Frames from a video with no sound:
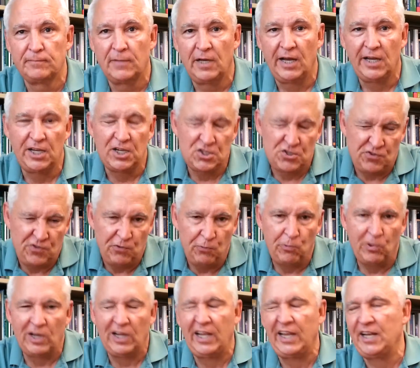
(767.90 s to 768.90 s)
I guess you
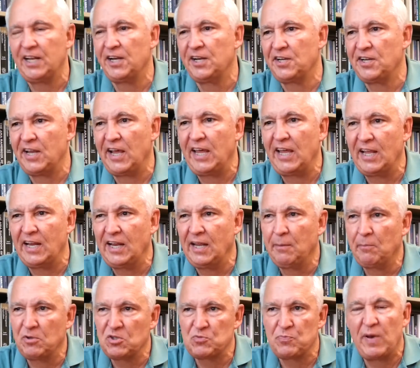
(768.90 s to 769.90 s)
related to
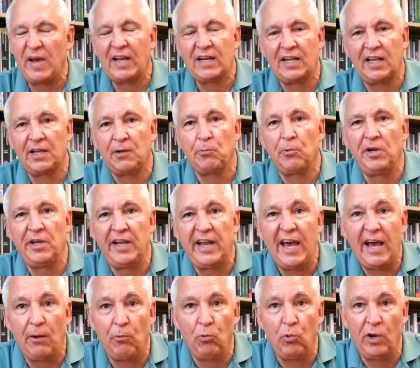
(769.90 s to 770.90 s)
A&M. It's back like when
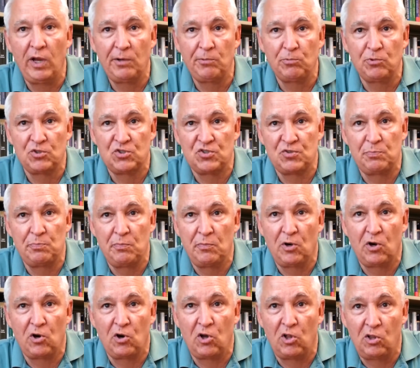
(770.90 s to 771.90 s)
Dat Wynn was an
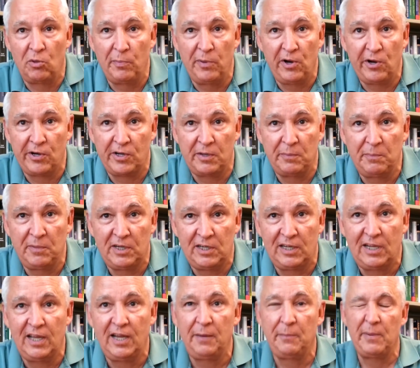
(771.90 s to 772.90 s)
All-American middle
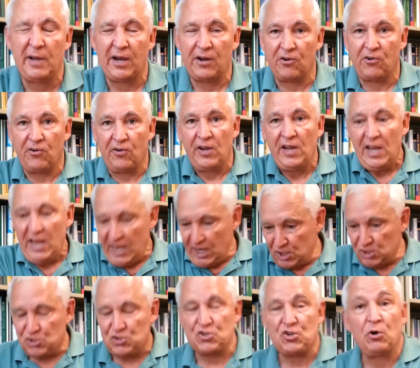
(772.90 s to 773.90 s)
linebacker. He
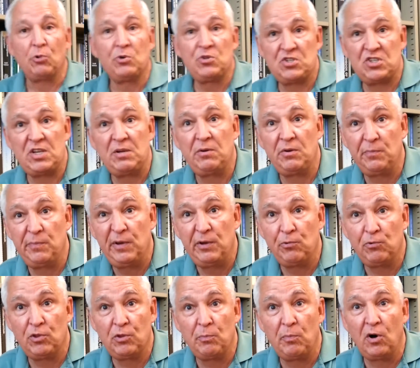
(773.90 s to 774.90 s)
just always seemed to be
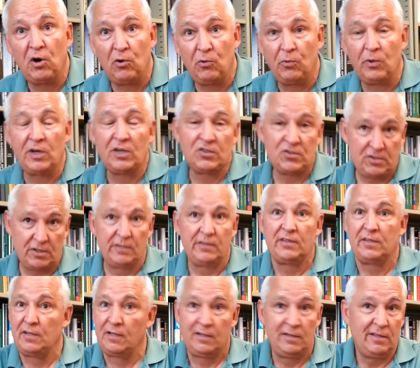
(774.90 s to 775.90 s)
where the ball was.
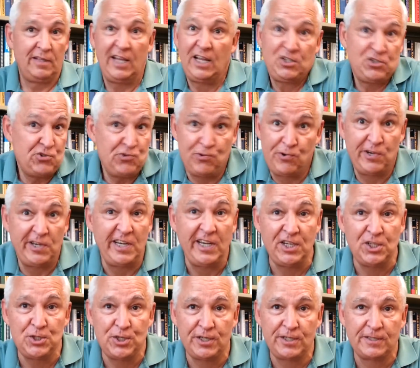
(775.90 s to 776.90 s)
That's
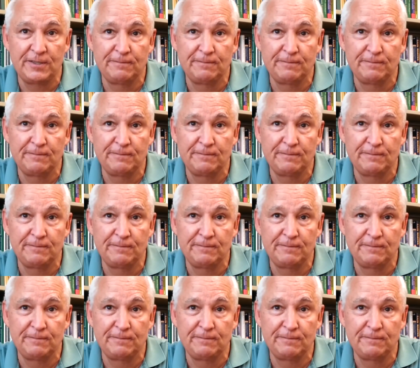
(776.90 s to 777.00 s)
strategic.